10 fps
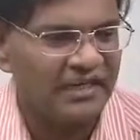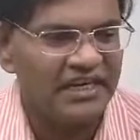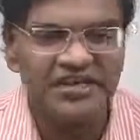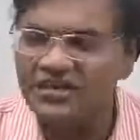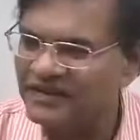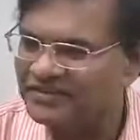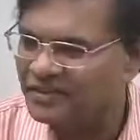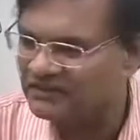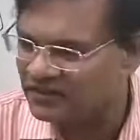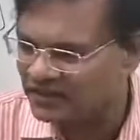disturbance on
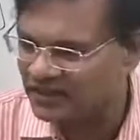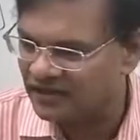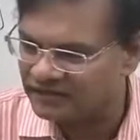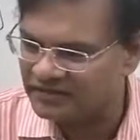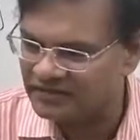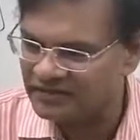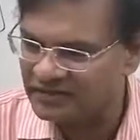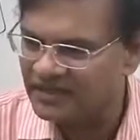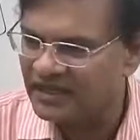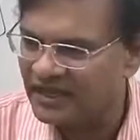the floor of the house,
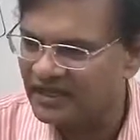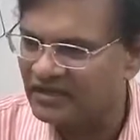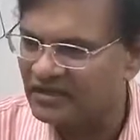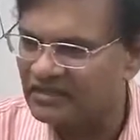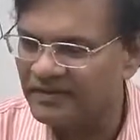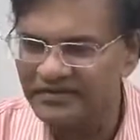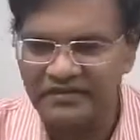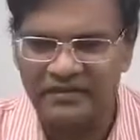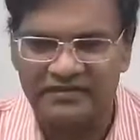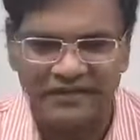and on the basis of